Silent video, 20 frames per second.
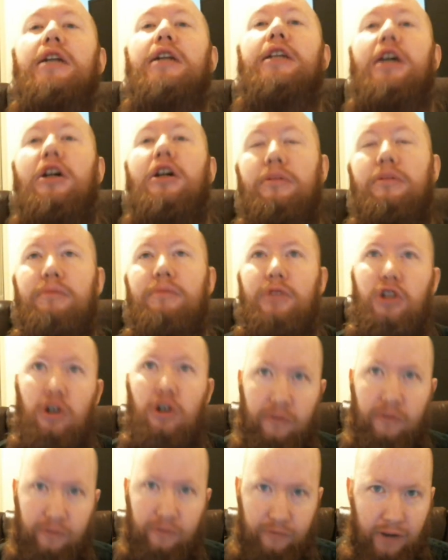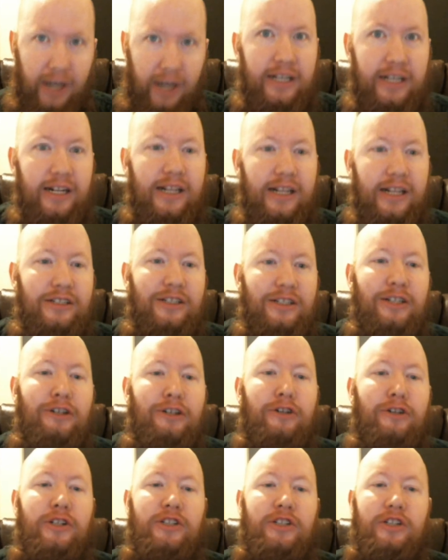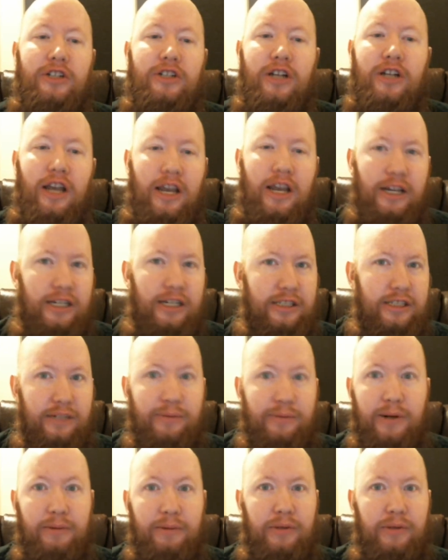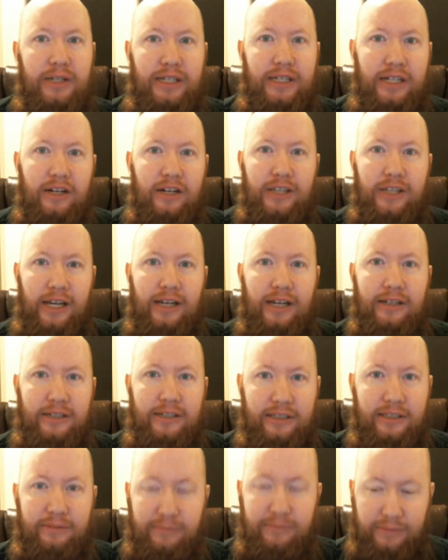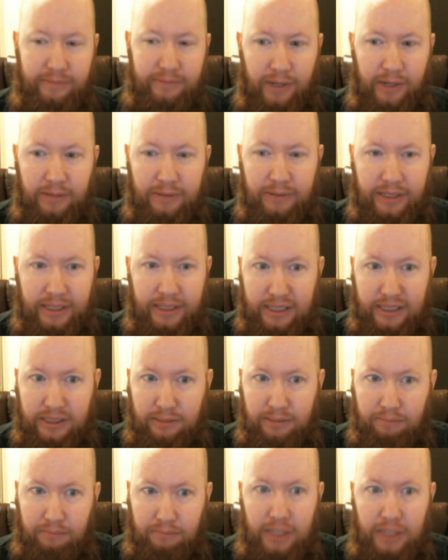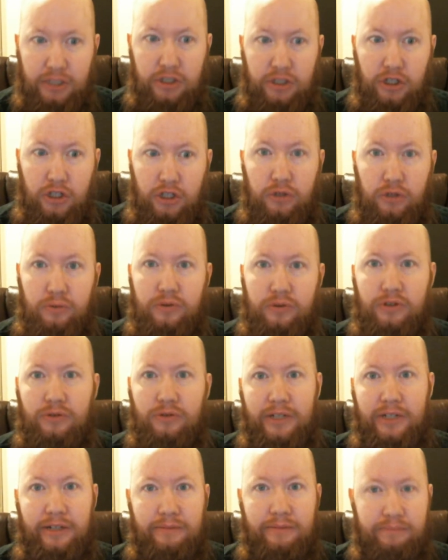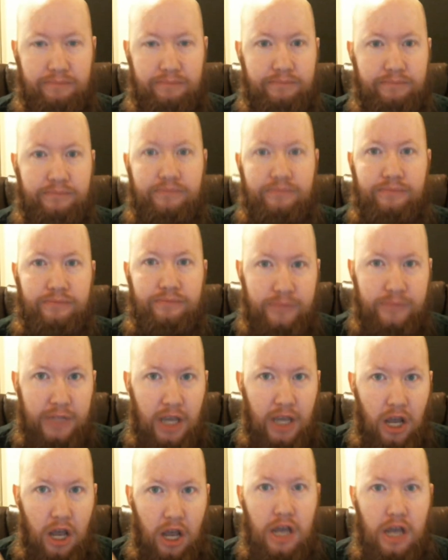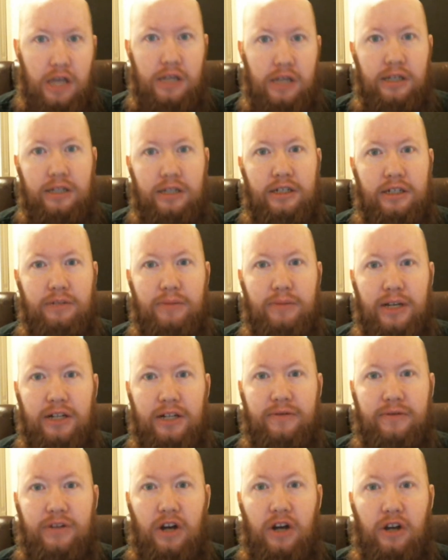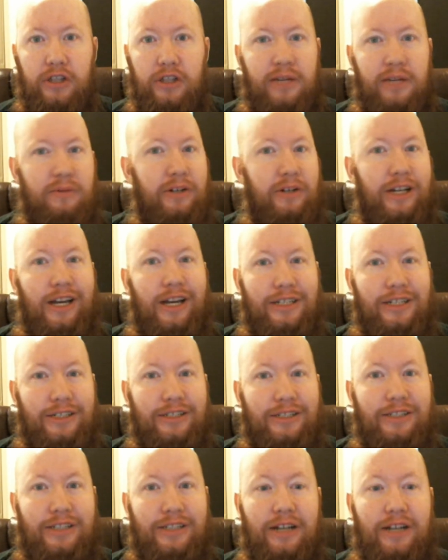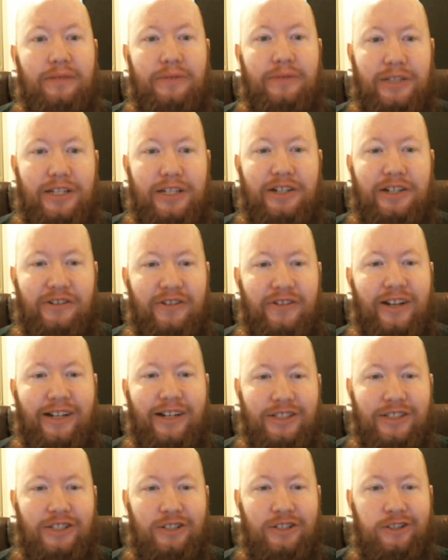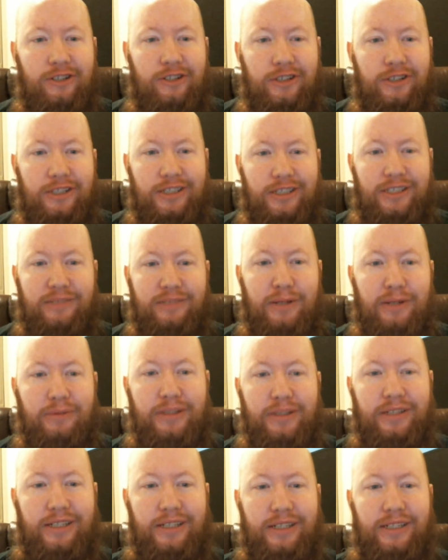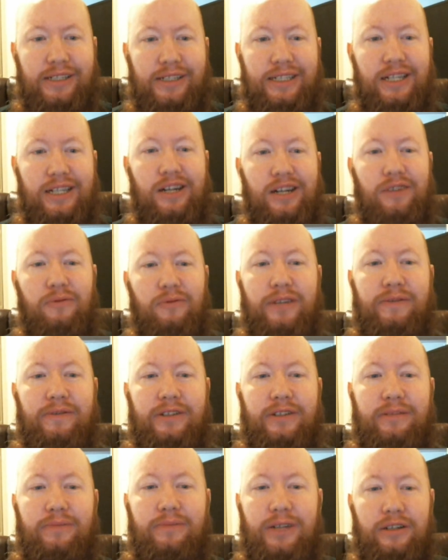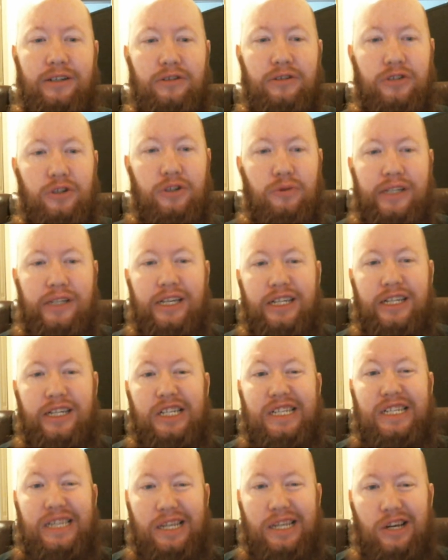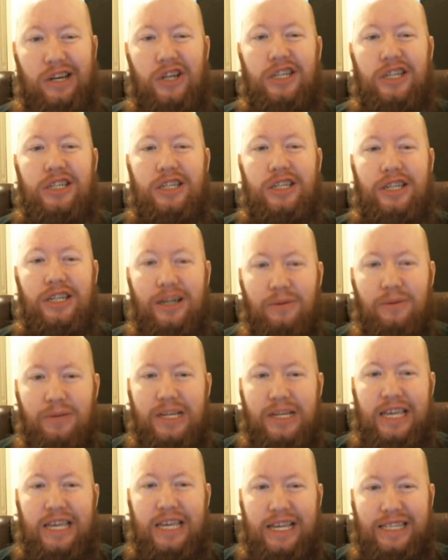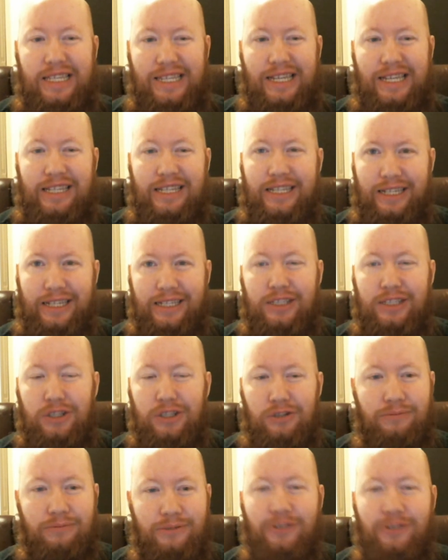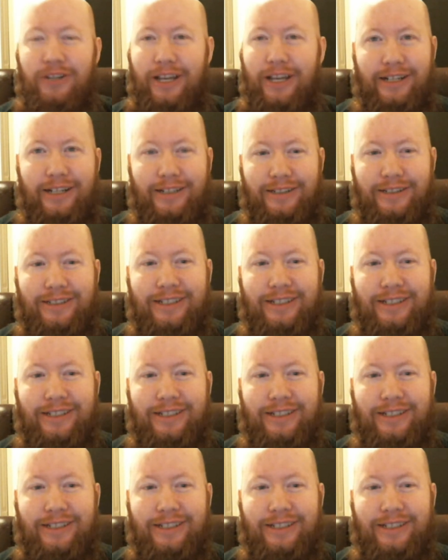Tell them you're fighting a legendary creature because they'll probably want to get on that because they're probably going to get some major good loot. So yeah, don't matter if they're on the game or not. Tell me that you're fighting a legendary creature because they're probably going to get off whatever they're playing or doing and just get on to help kick its ass and get its loot. So yeah,